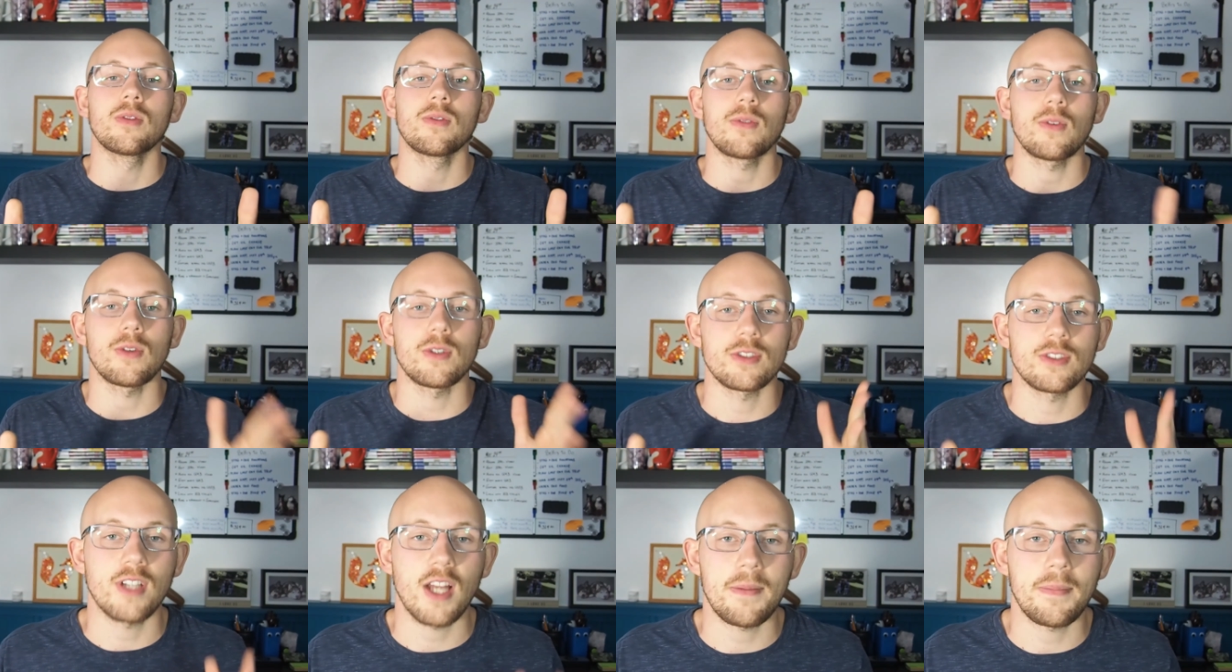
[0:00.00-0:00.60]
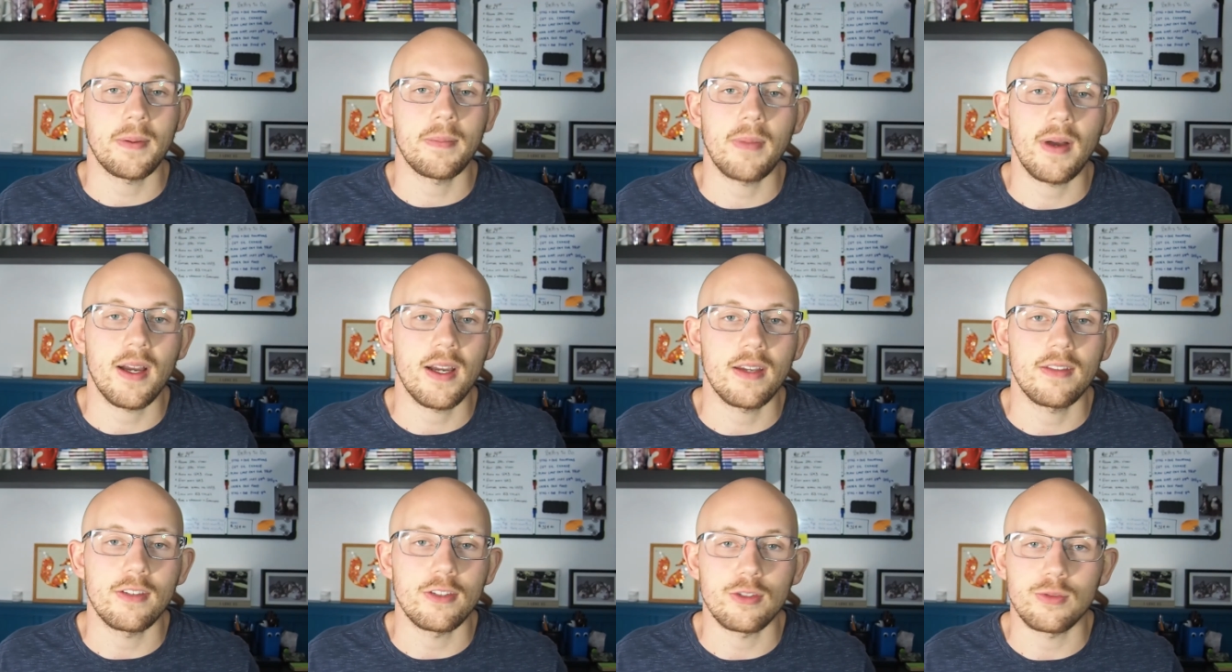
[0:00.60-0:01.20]
for stopping
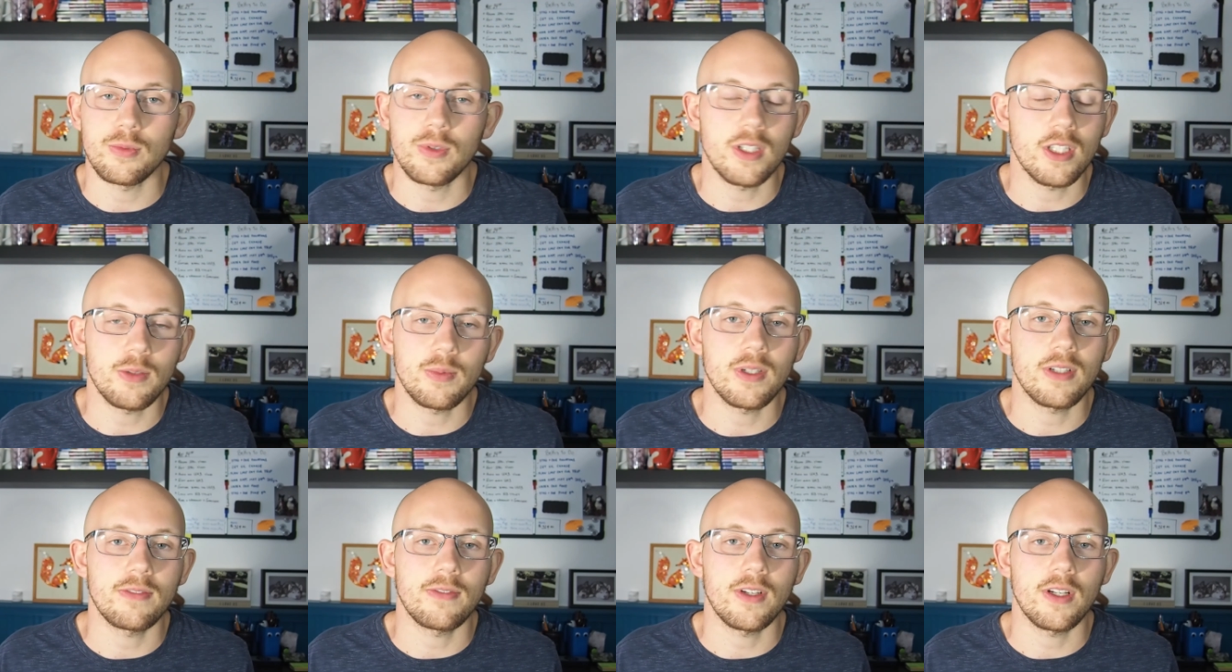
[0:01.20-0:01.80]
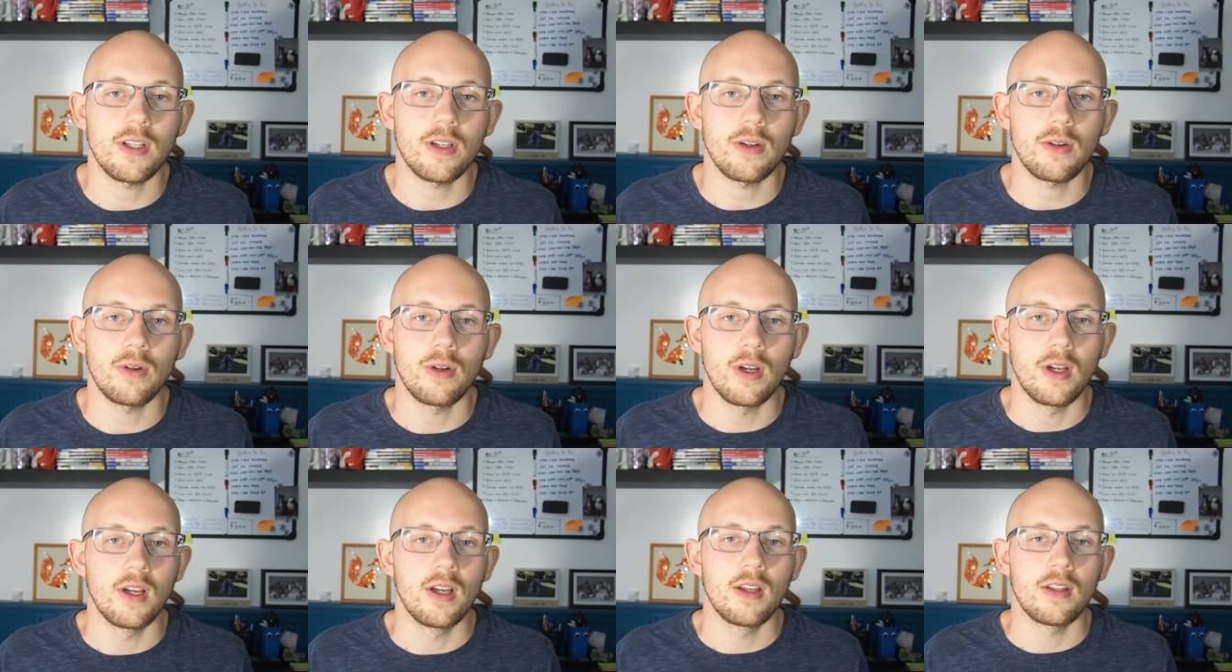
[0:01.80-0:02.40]
by on this really weird video,